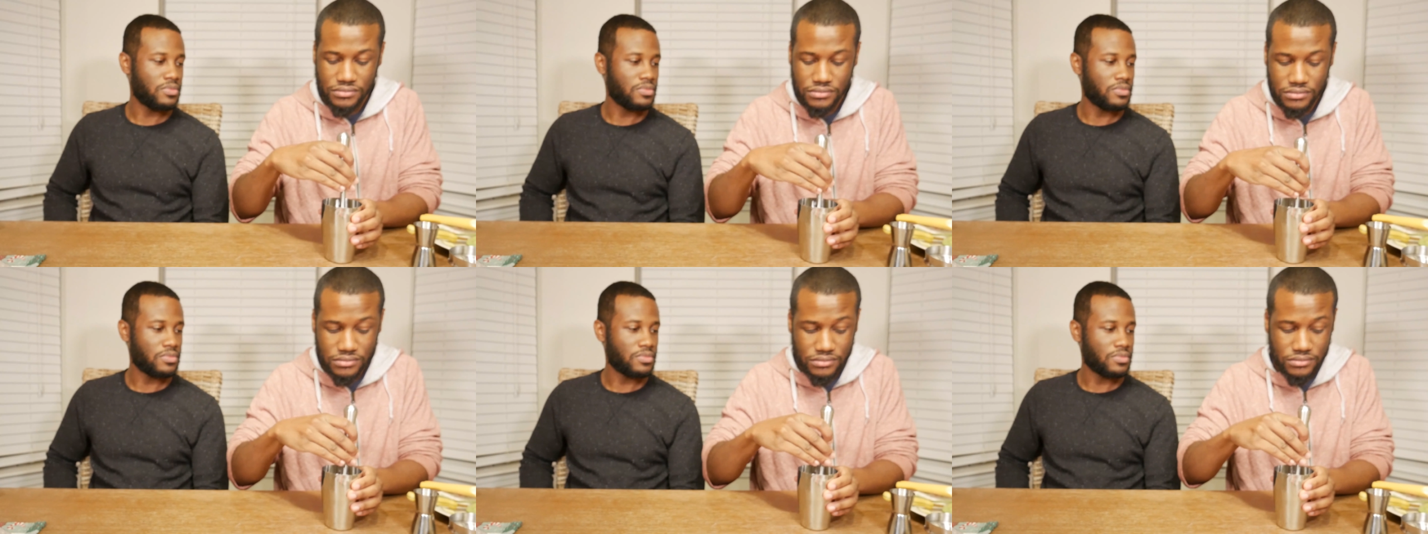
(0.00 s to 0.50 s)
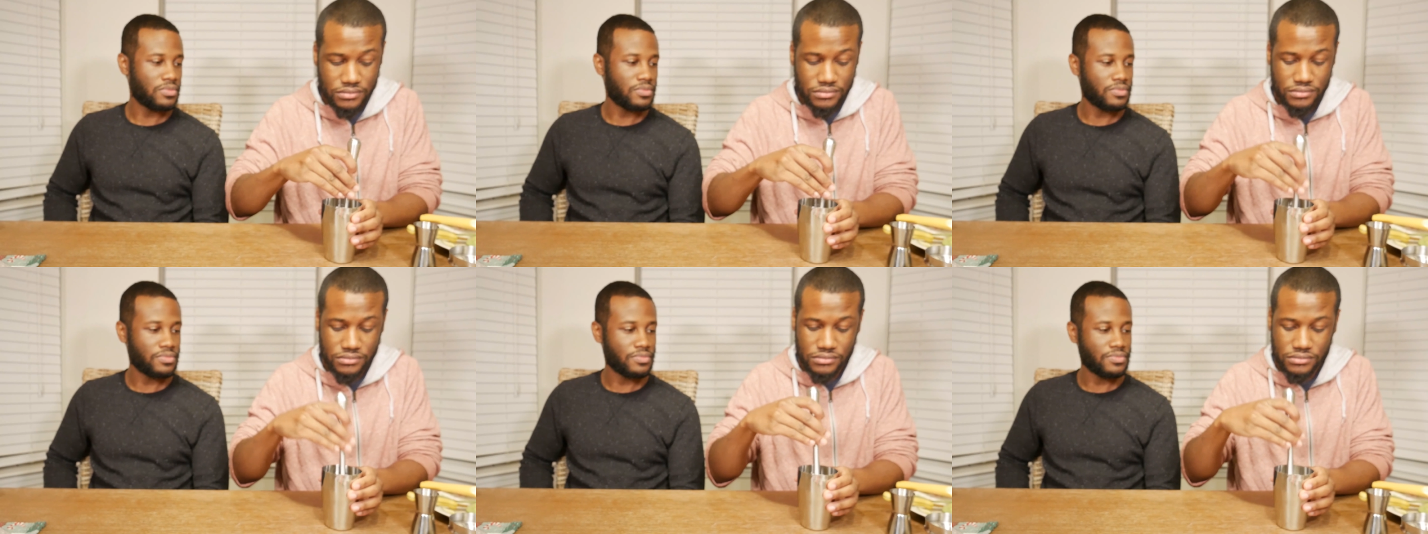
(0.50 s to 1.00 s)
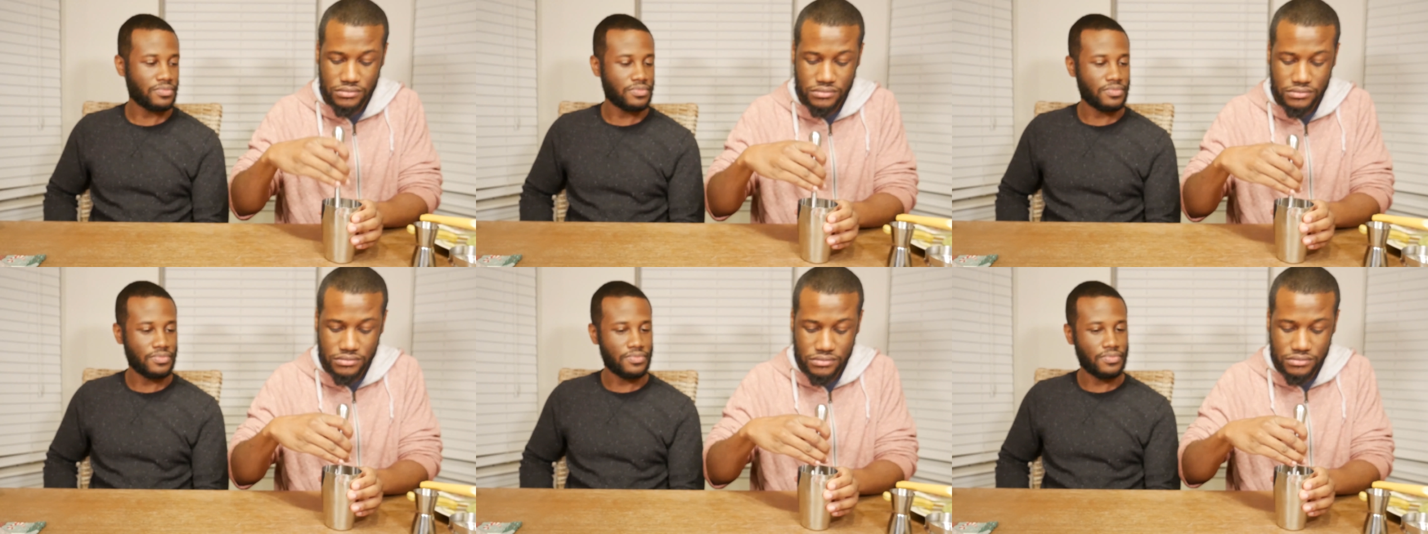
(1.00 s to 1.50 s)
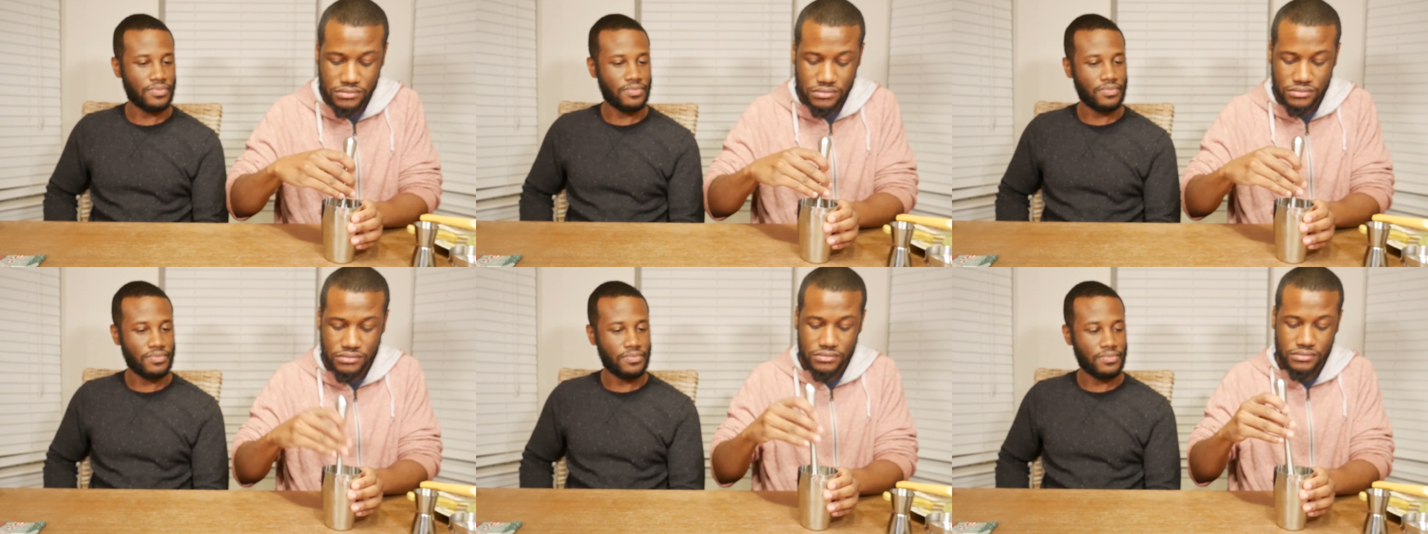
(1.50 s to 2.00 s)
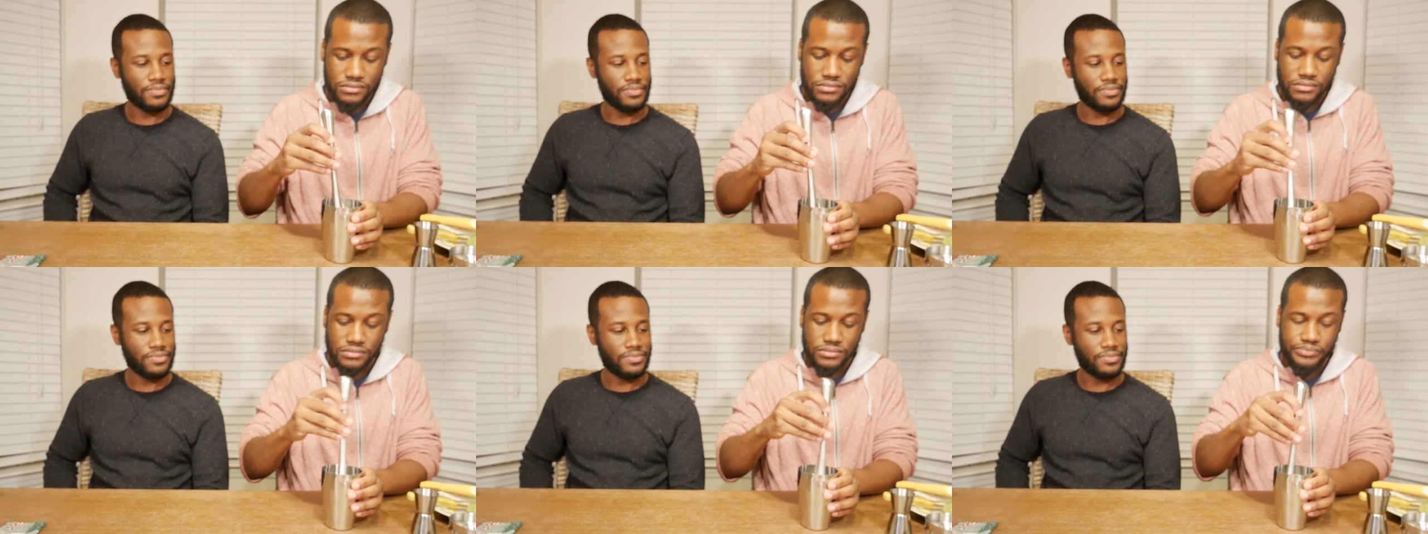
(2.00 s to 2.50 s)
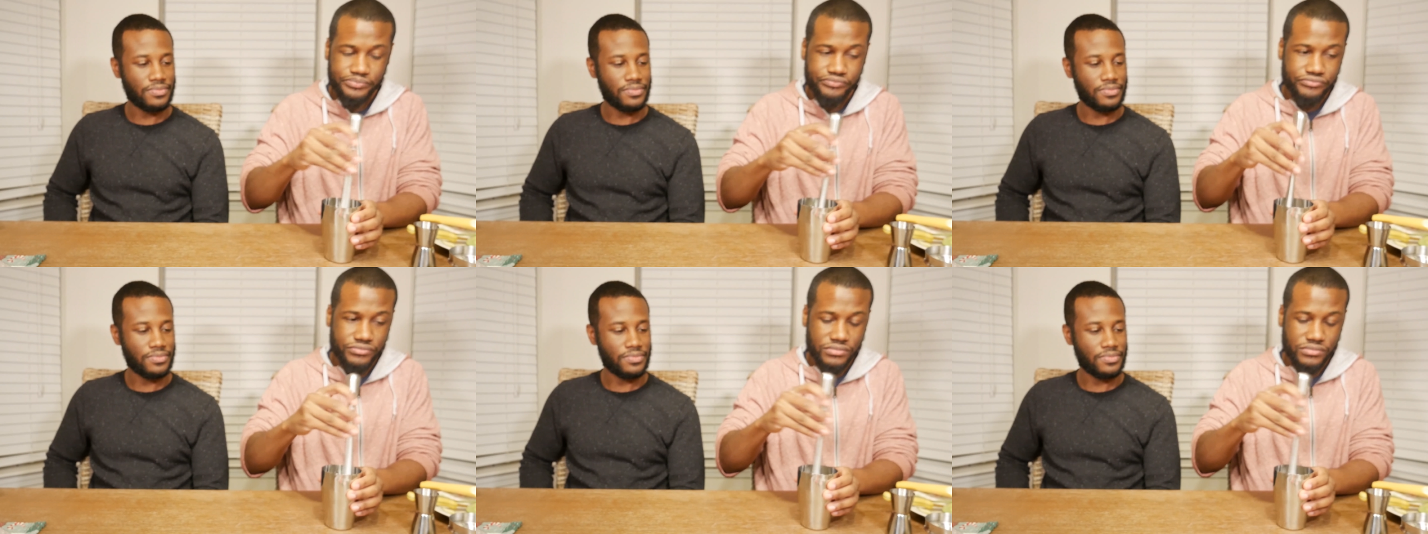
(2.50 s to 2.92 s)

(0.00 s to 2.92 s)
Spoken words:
Nobody speaks.